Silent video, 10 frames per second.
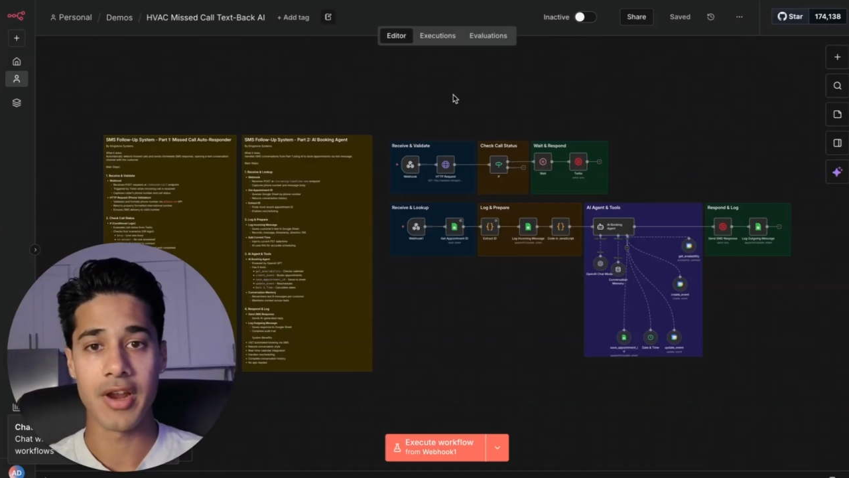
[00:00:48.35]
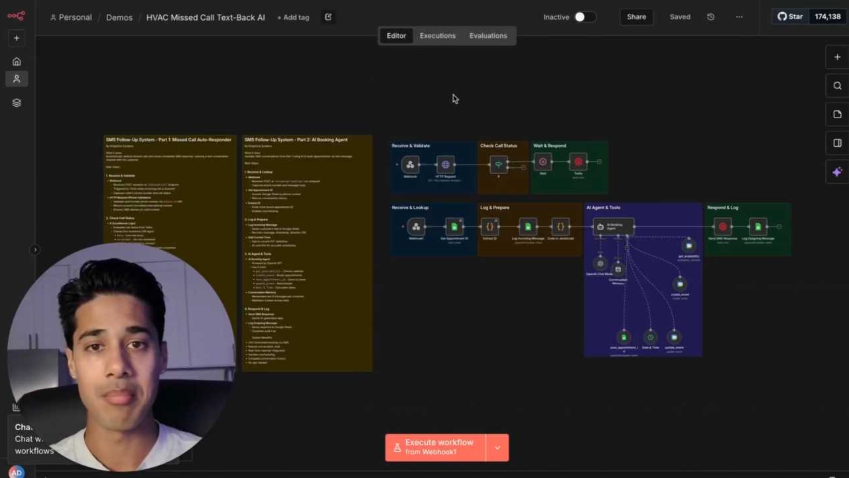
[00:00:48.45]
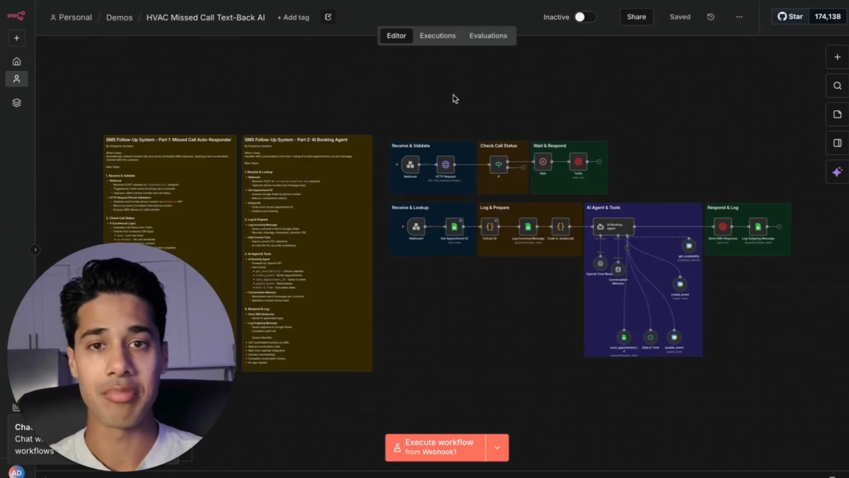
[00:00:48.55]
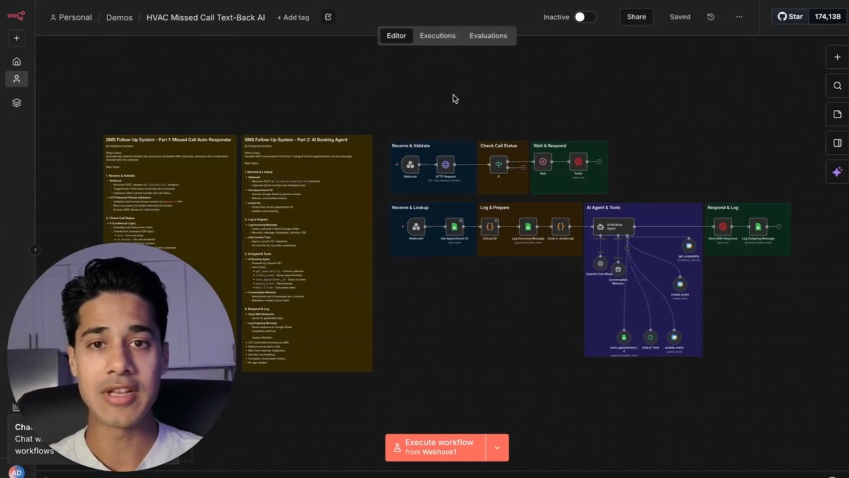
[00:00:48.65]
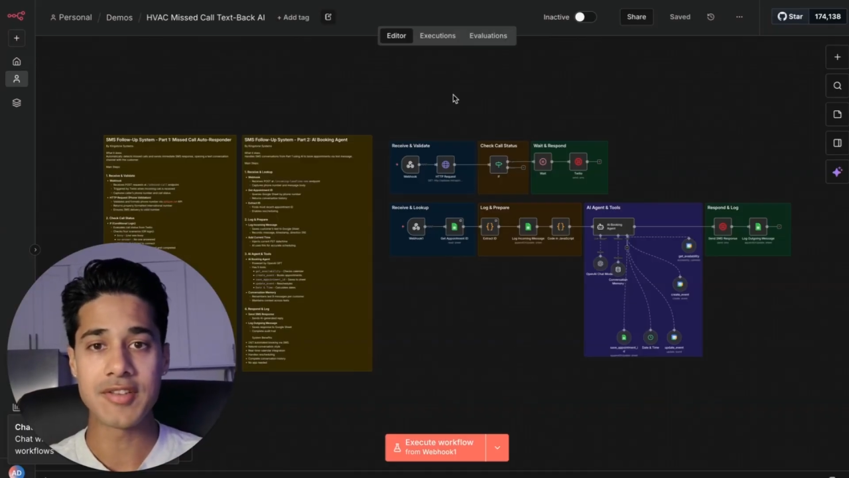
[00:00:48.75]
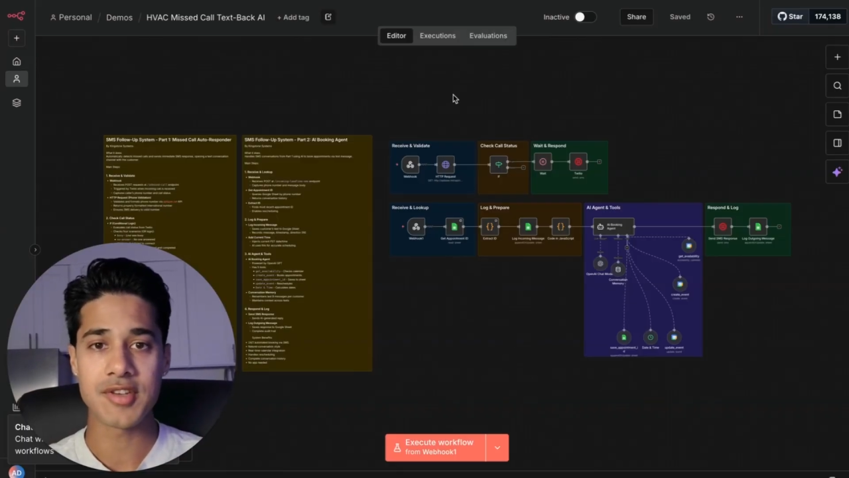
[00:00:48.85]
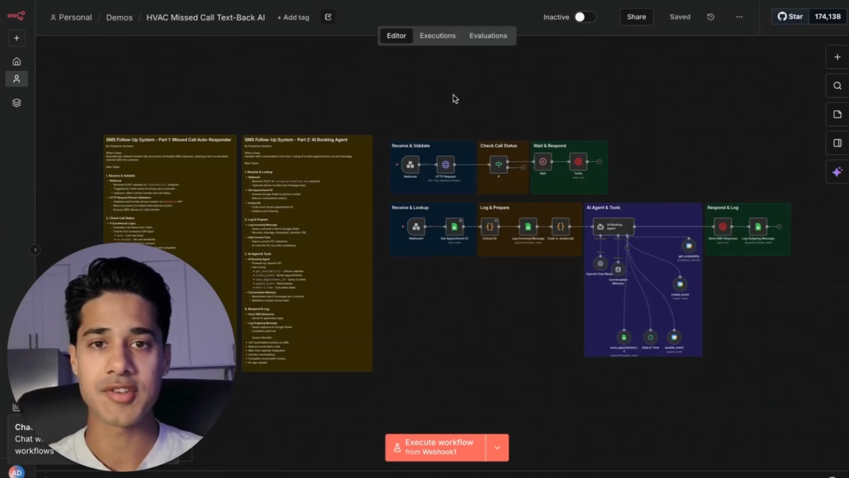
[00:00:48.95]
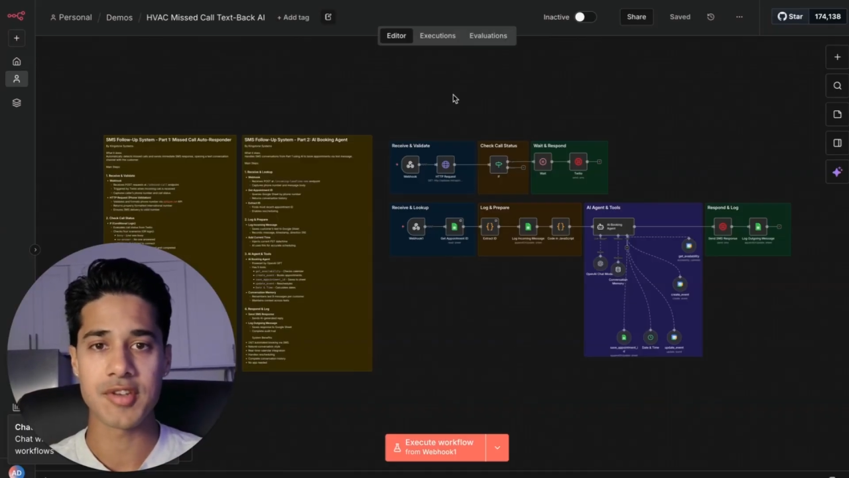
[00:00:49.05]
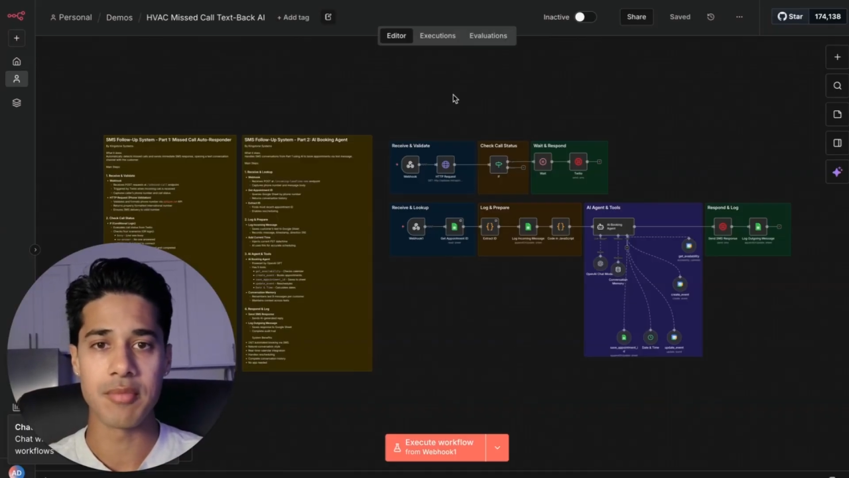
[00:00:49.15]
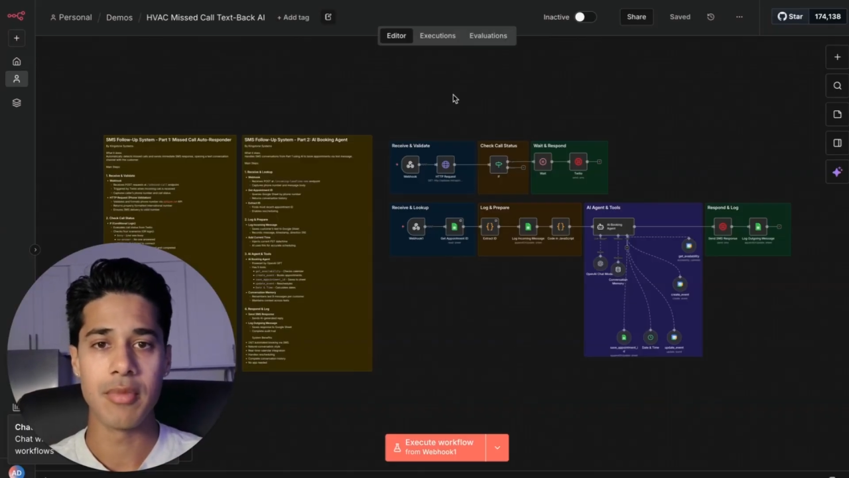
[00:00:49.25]
complete
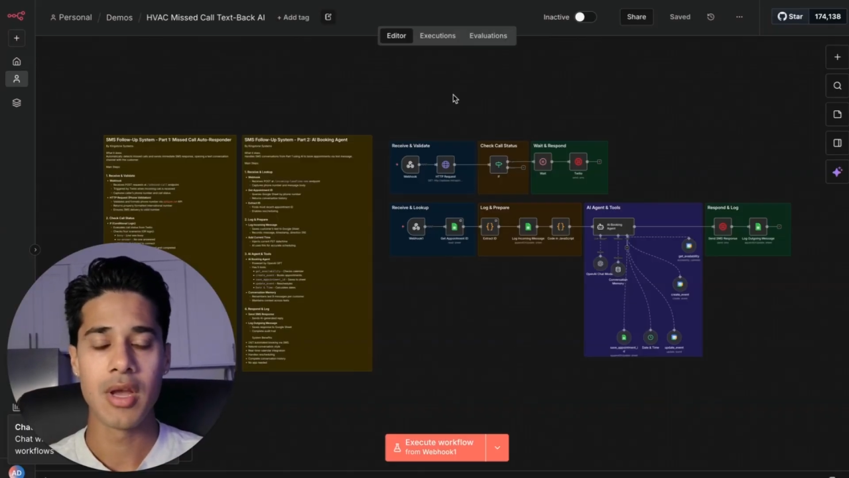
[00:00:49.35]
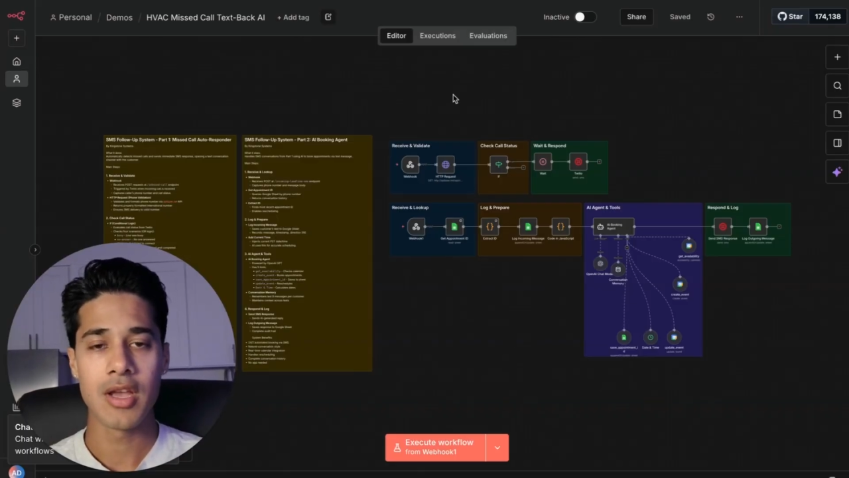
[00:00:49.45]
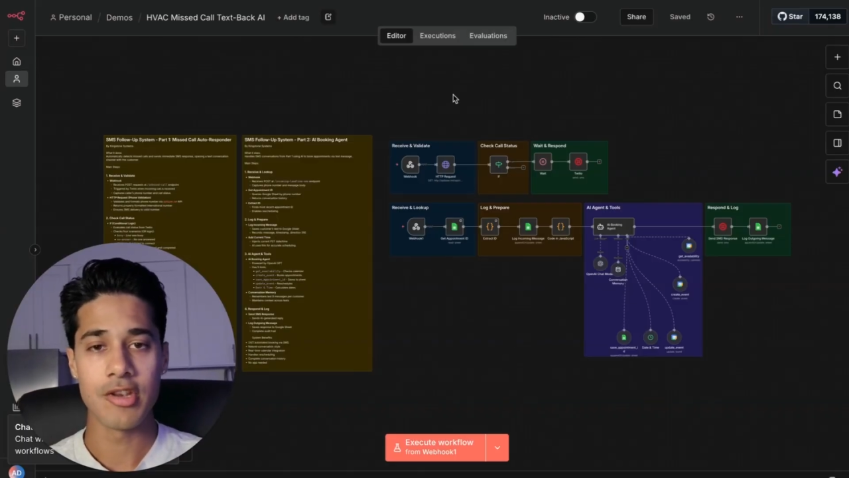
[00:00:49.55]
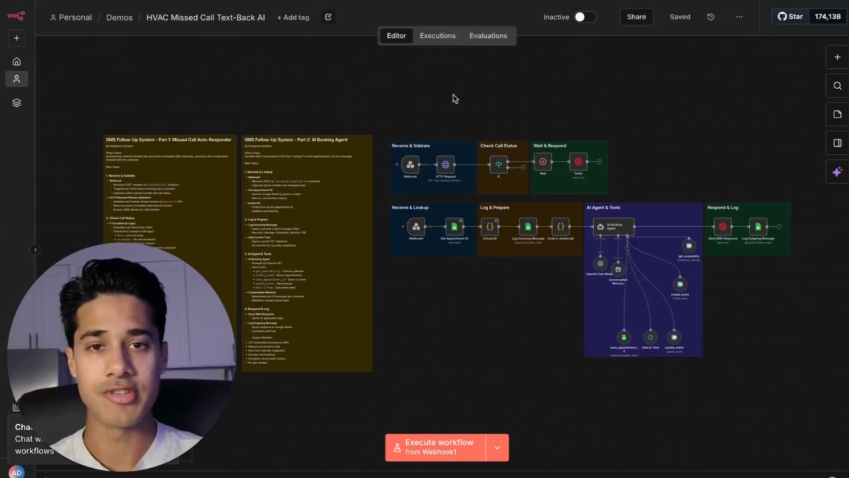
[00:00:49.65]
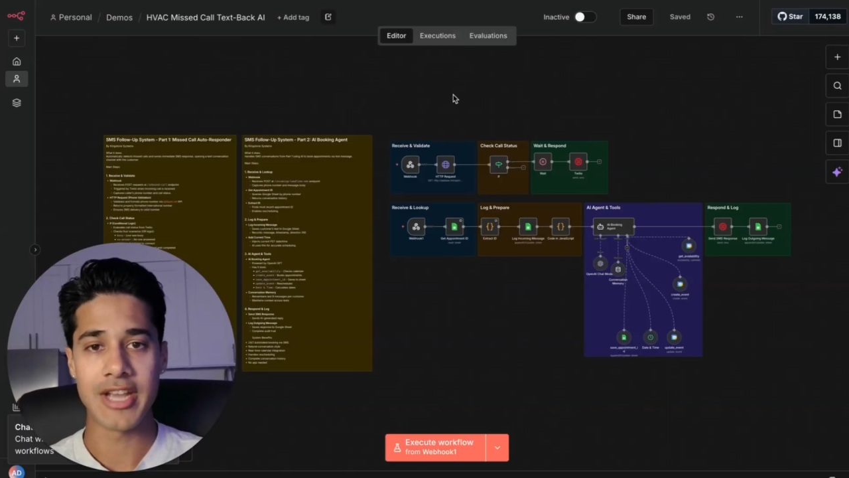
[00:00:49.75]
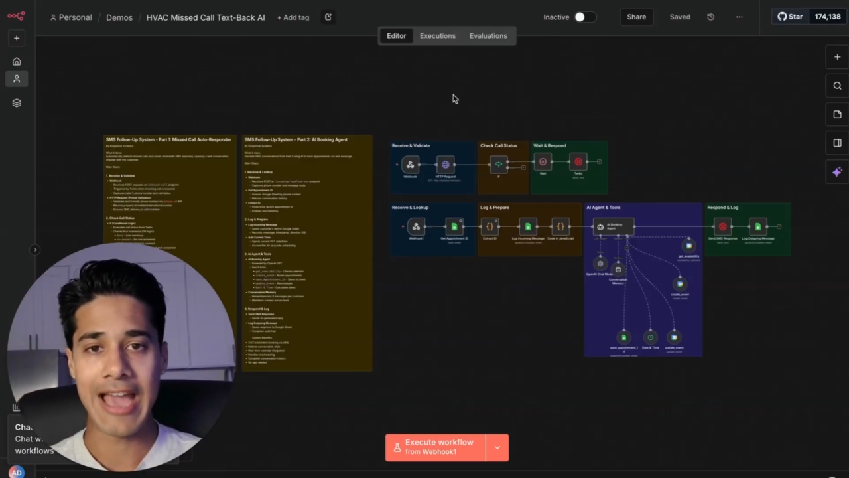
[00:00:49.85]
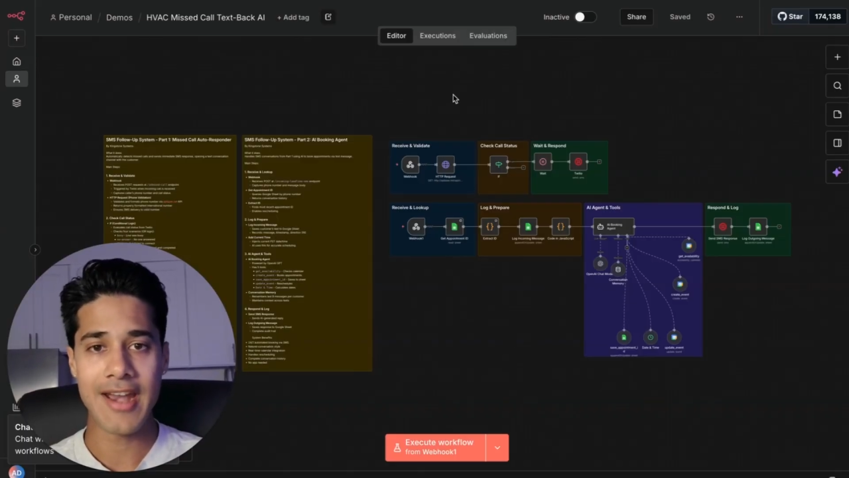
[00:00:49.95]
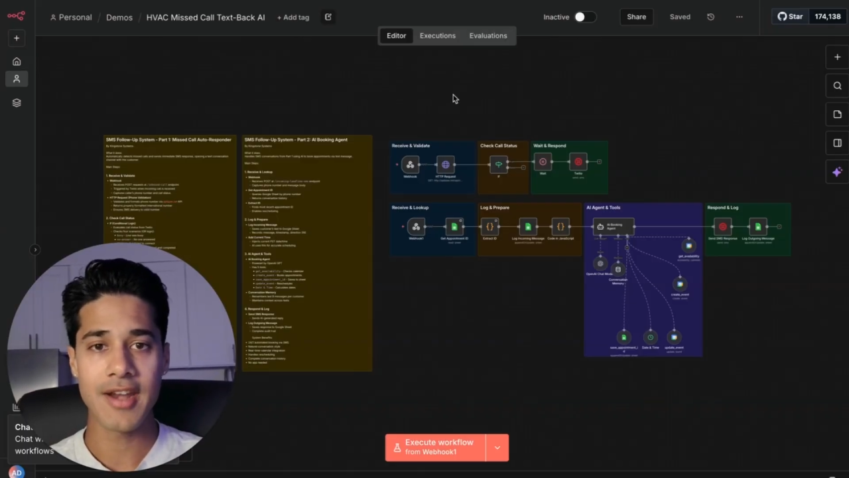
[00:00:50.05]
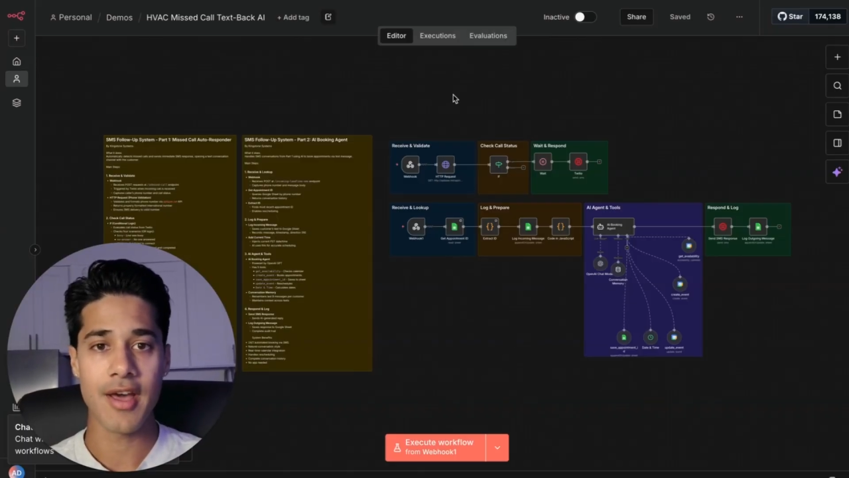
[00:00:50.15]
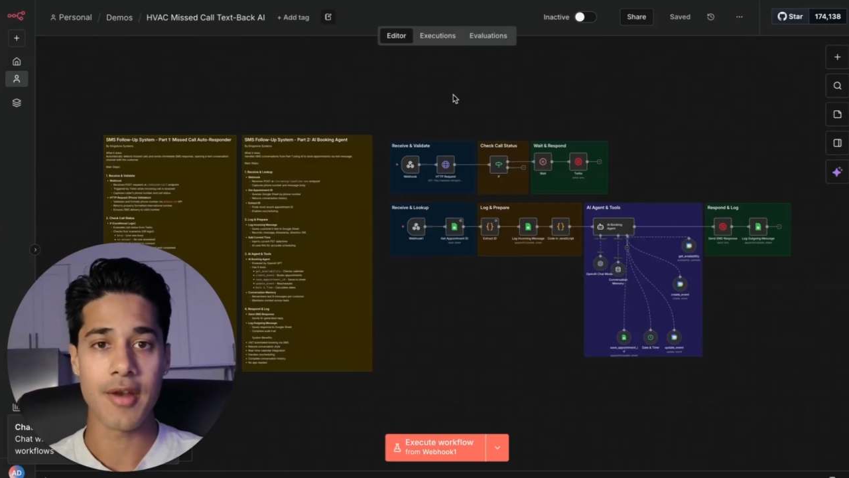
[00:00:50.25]
system using
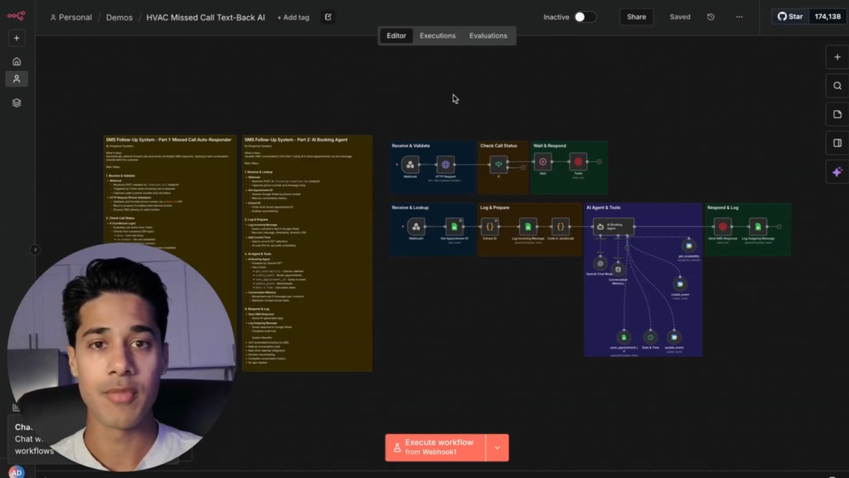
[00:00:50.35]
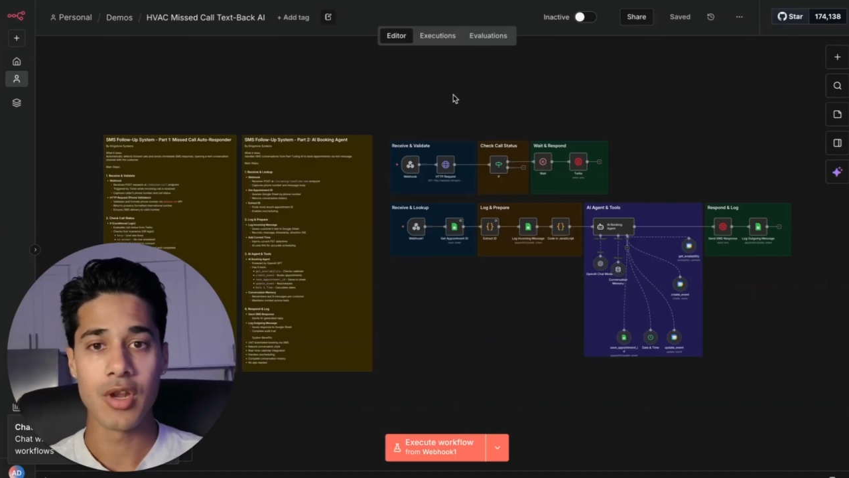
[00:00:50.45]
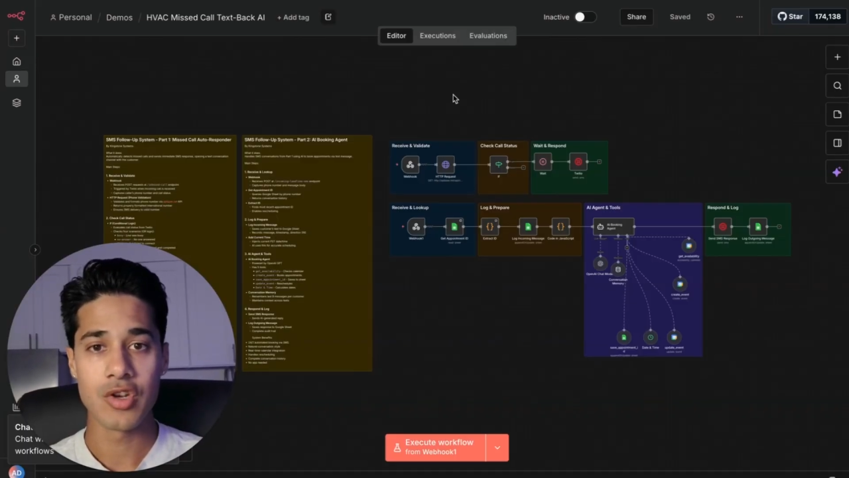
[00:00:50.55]
n8n,